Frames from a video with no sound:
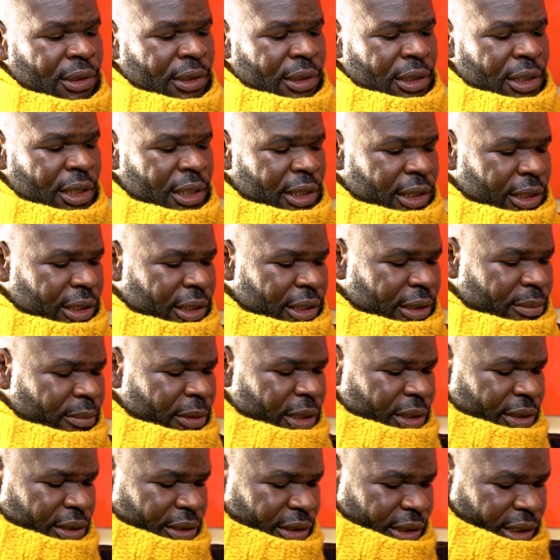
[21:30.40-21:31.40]
I can
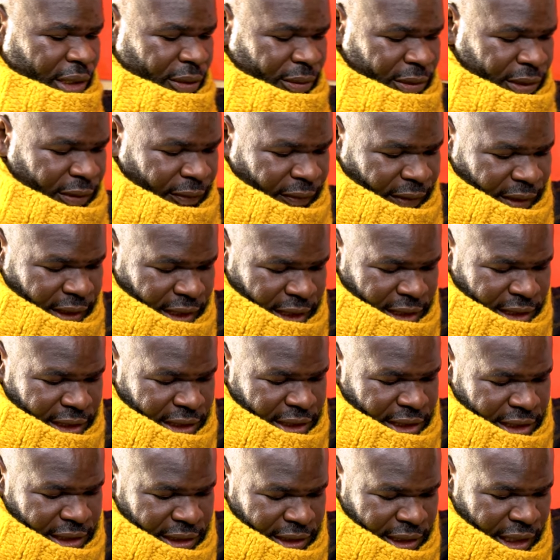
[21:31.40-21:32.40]
imagine how difficult it
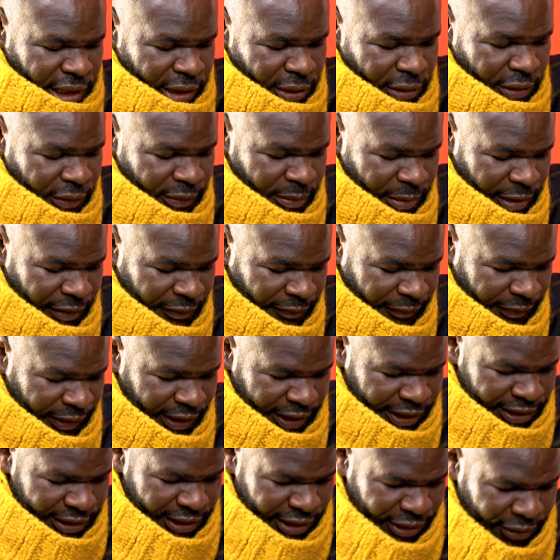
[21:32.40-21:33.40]
is. A lot of my
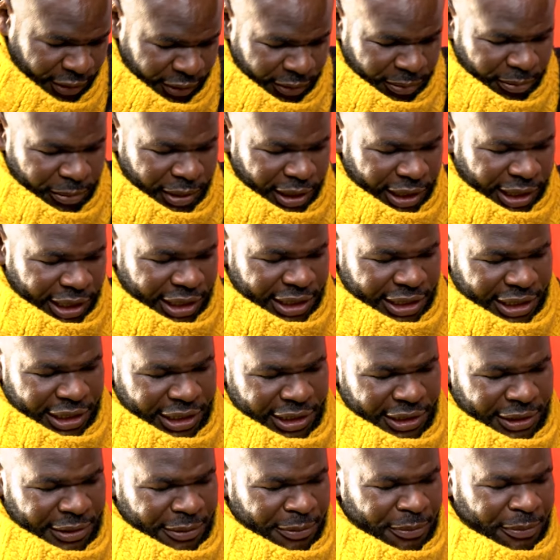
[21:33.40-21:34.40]
friends are not married, eh?
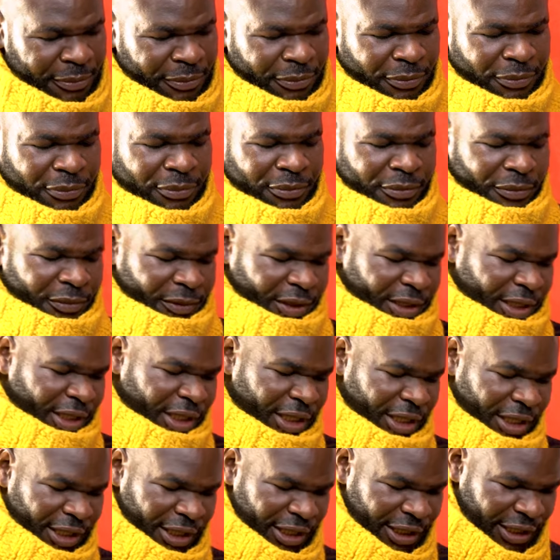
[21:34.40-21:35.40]
Mm
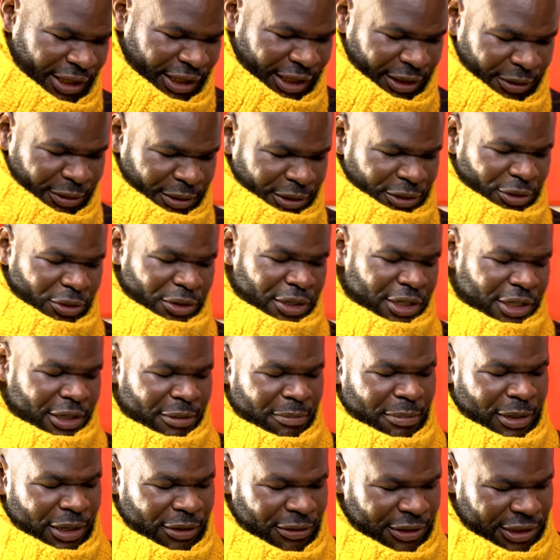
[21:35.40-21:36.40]
and they're not talking
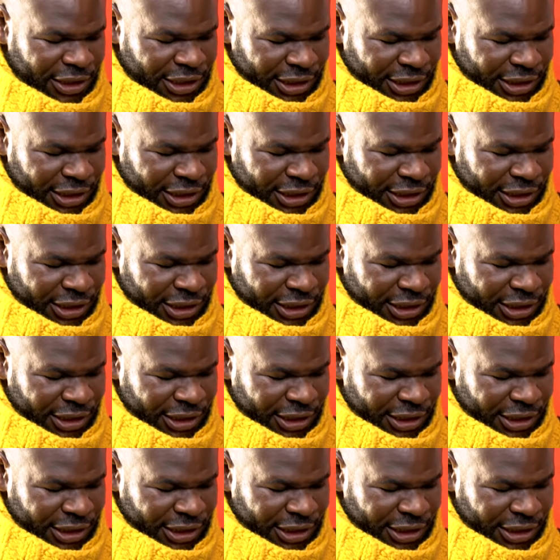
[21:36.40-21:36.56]
about it.